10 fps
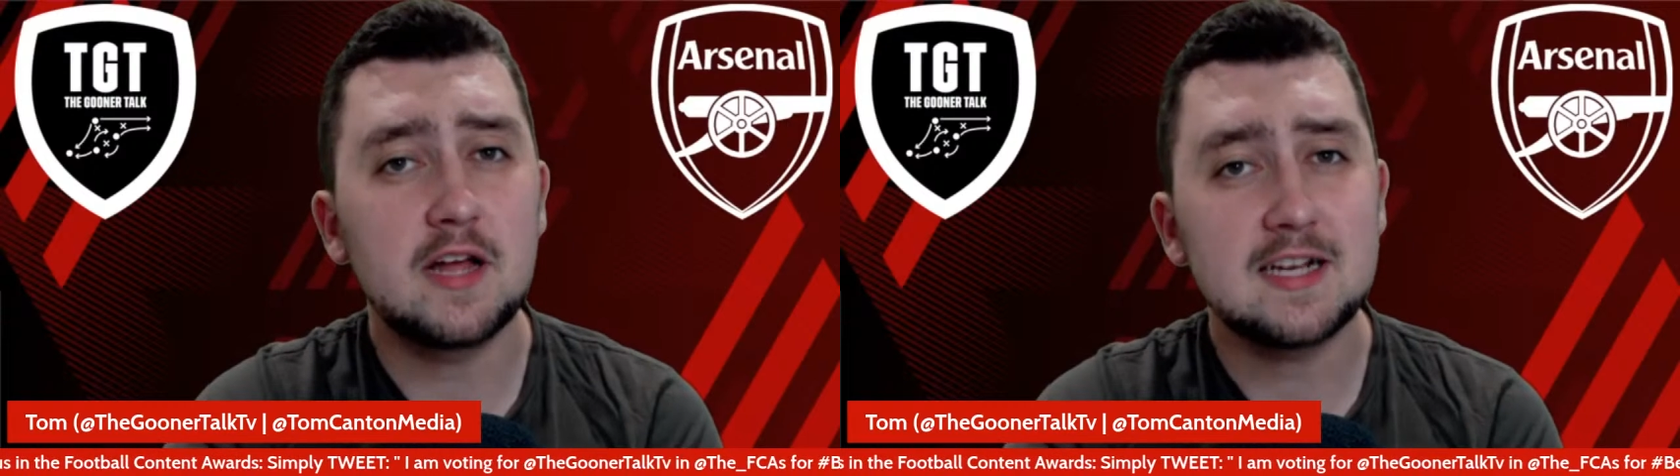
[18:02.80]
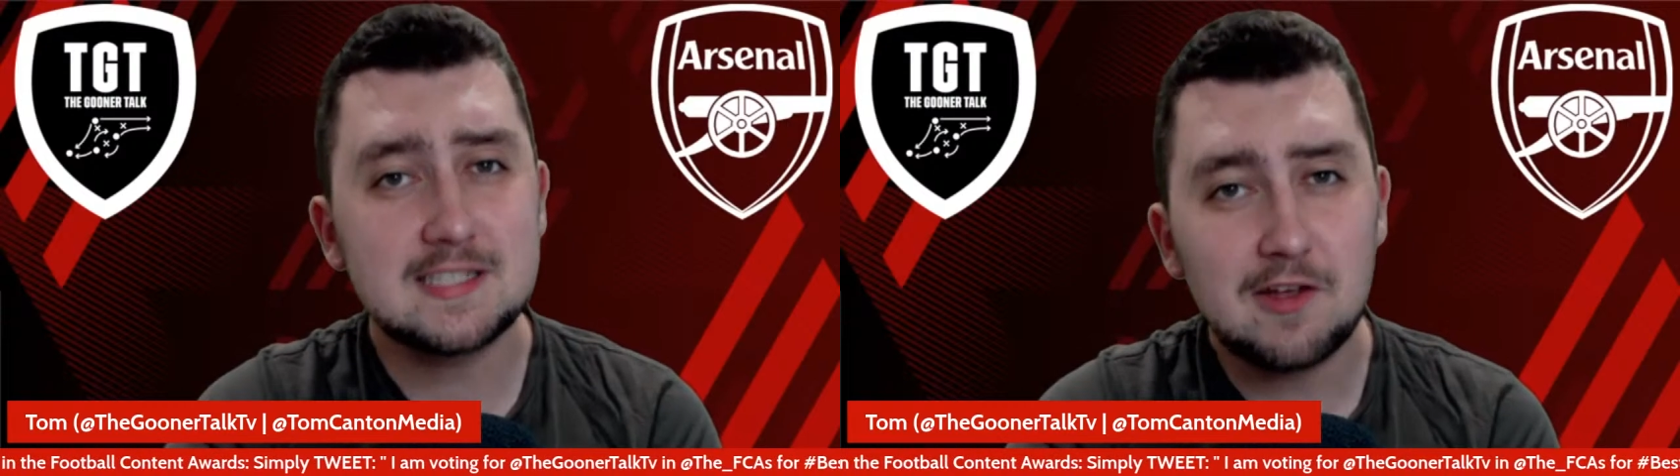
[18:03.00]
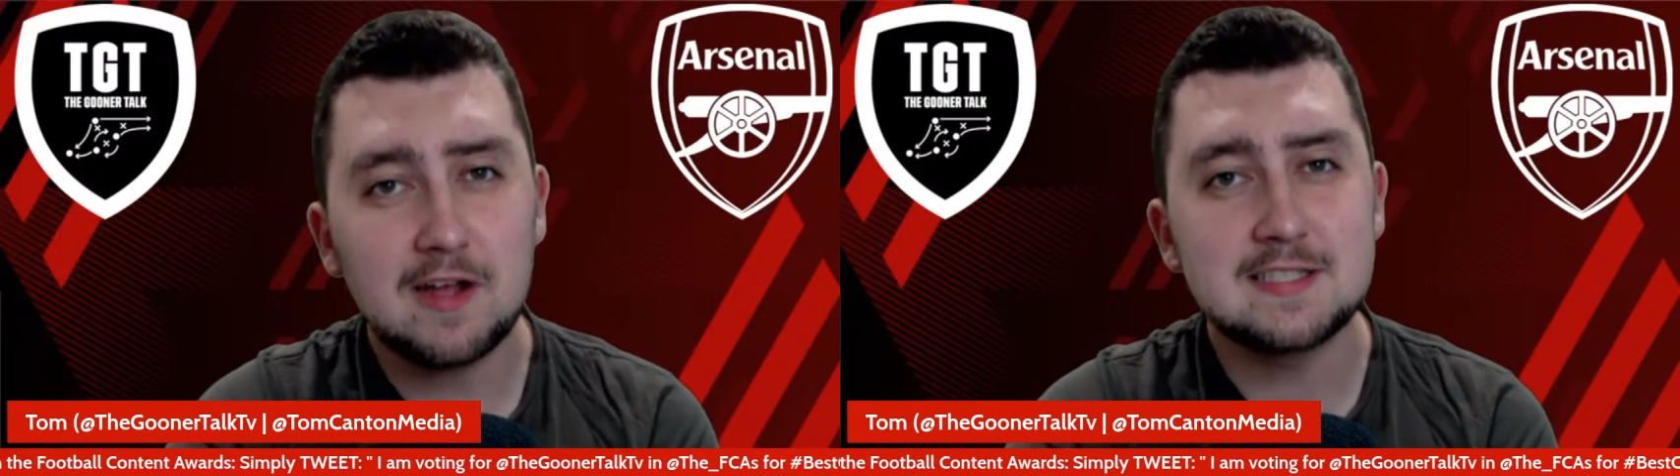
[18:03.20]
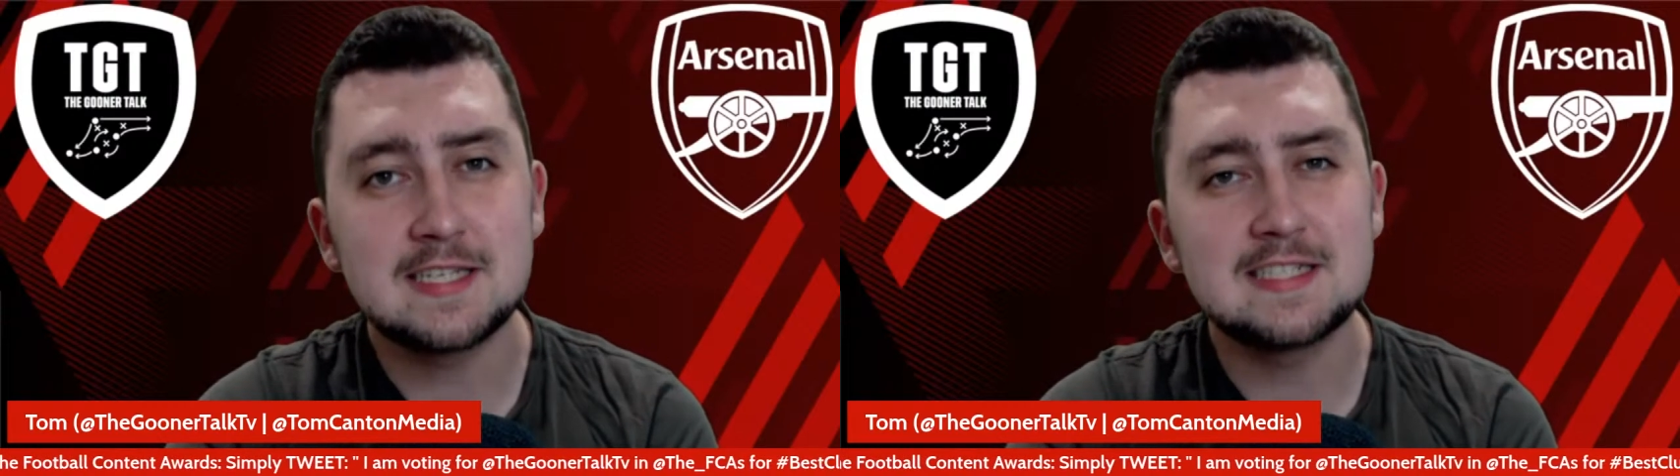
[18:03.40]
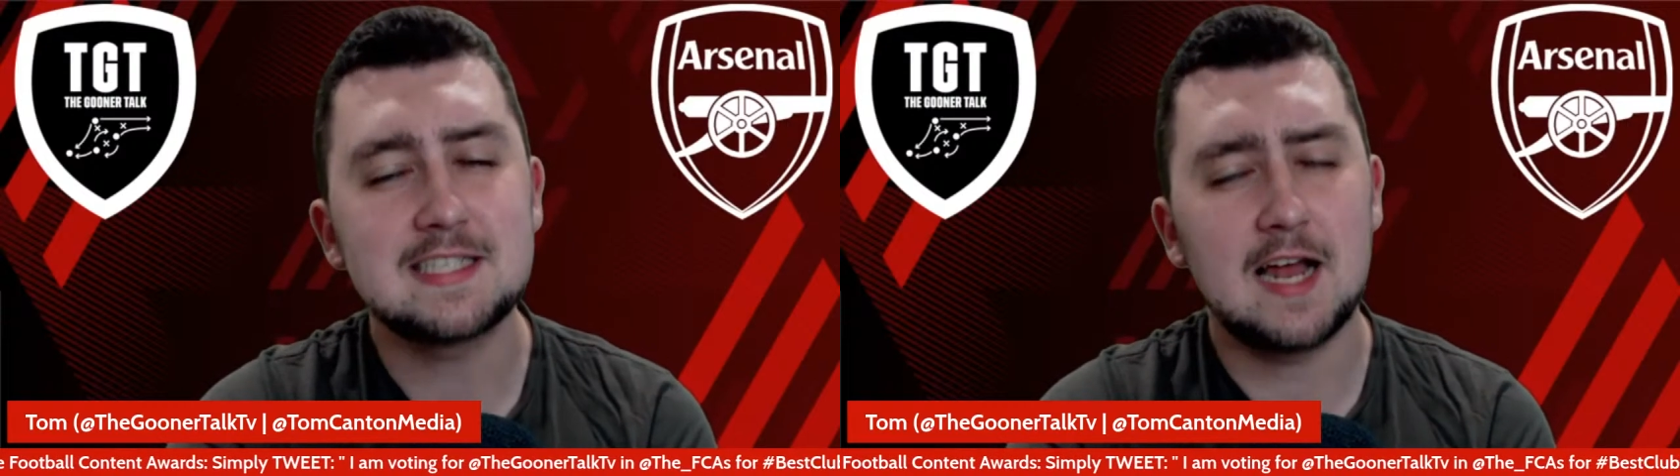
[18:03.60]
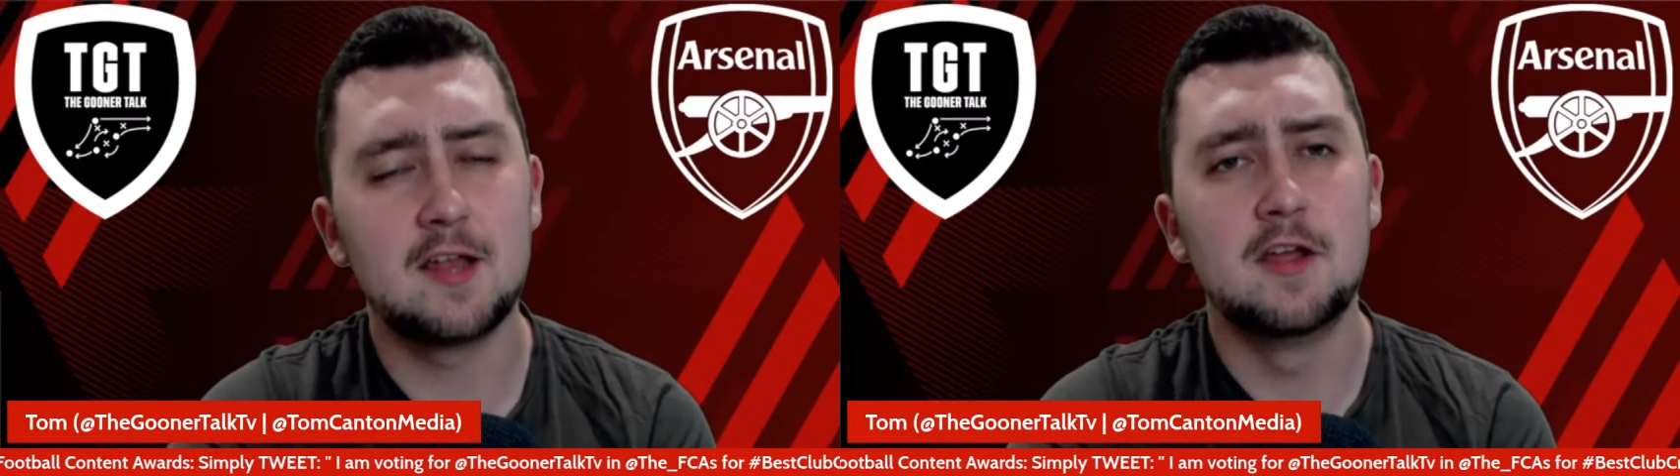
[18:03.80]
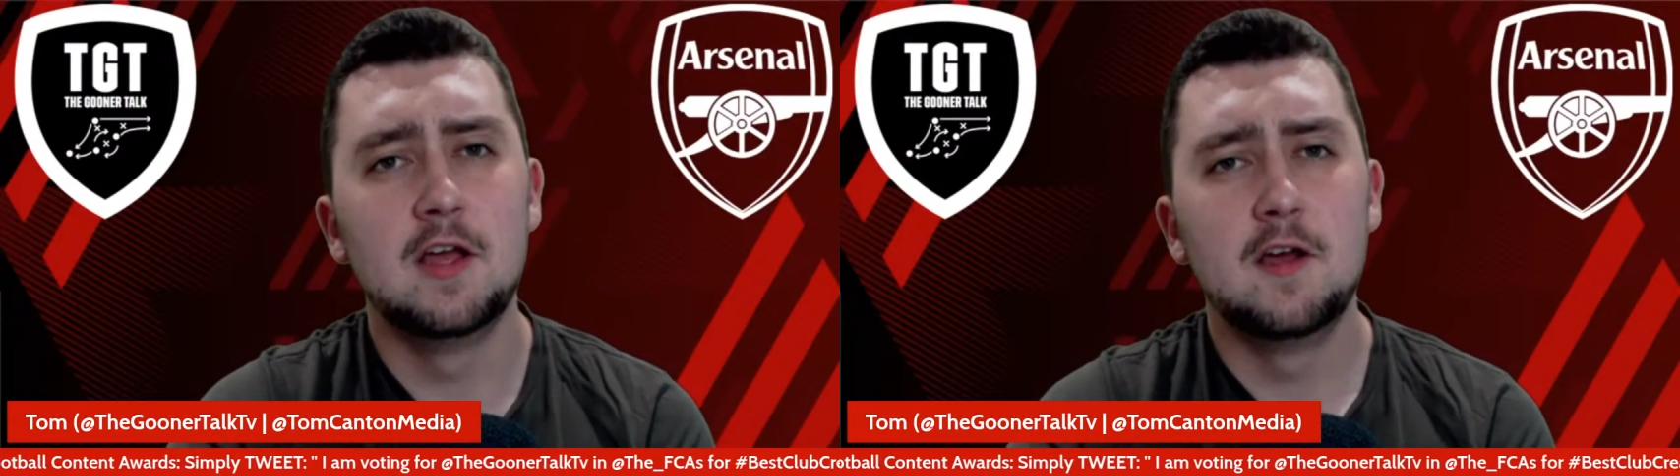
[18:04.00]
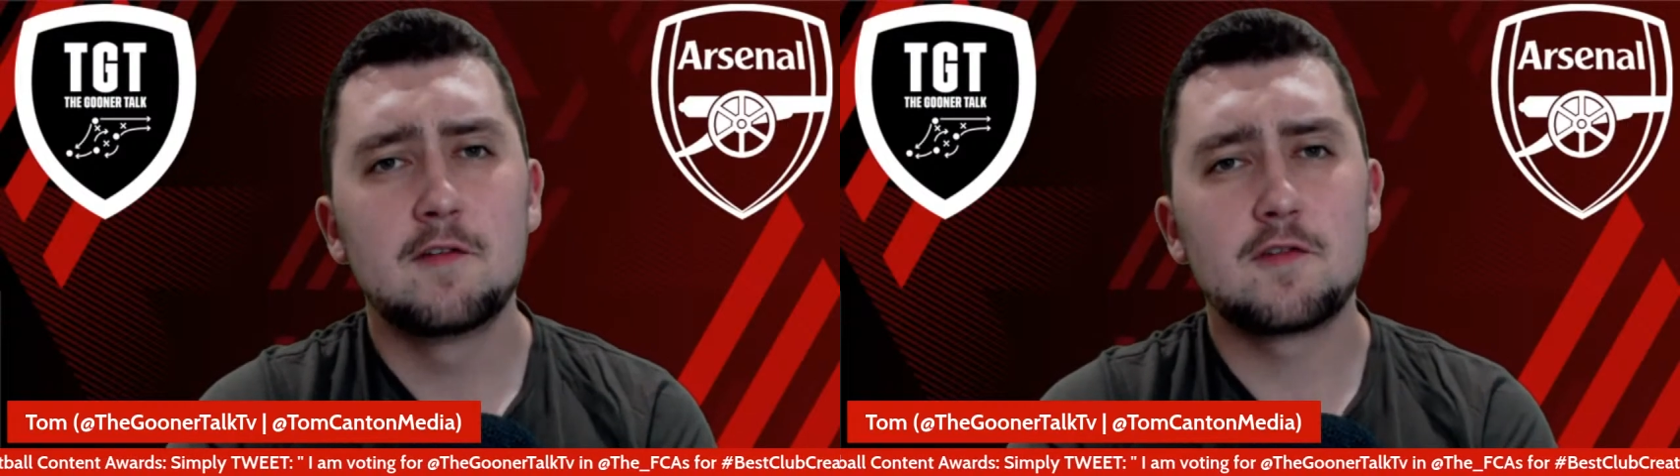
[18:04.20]
exciting talent
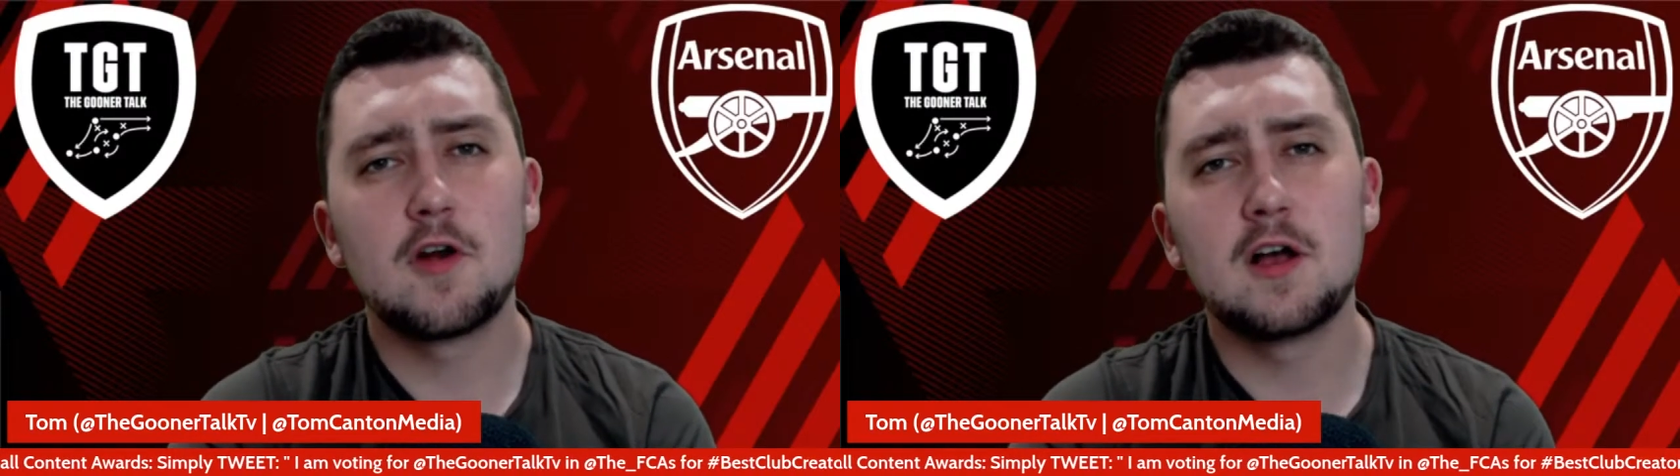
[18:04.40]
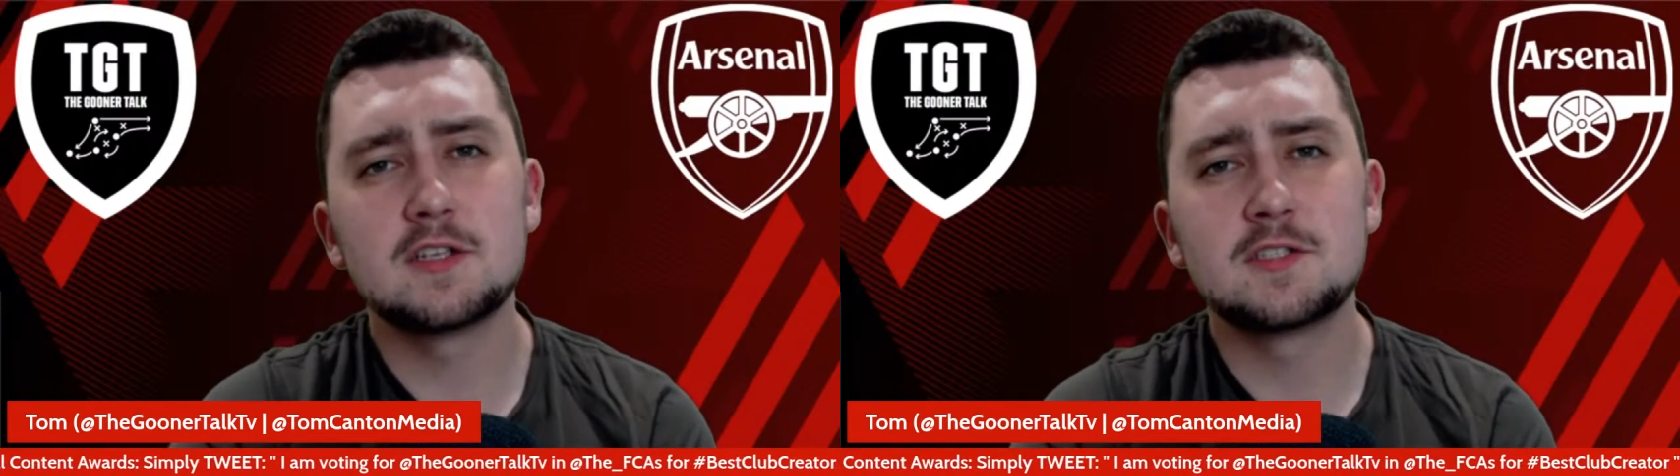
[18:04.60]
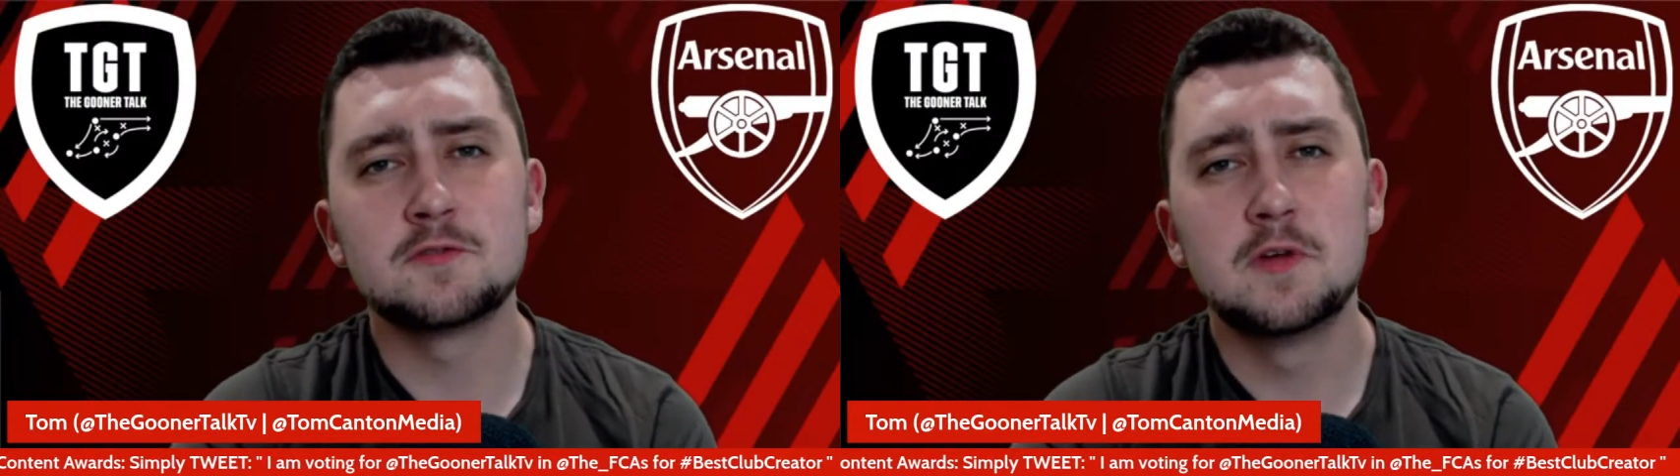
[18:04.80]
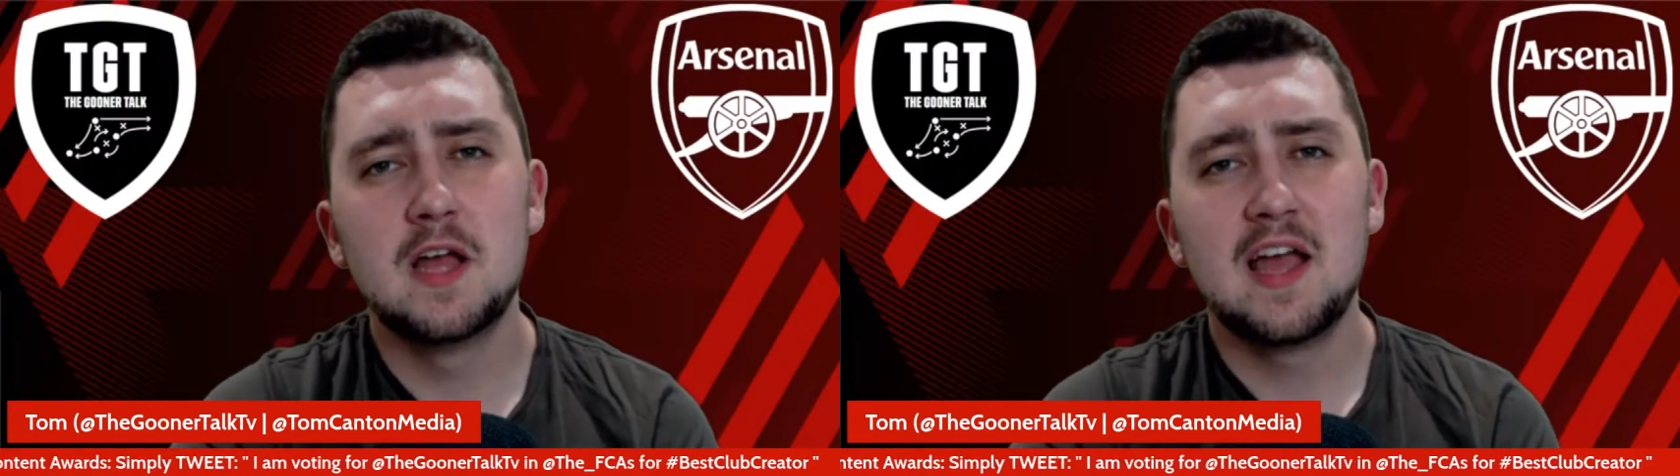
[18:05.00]
for Arsenal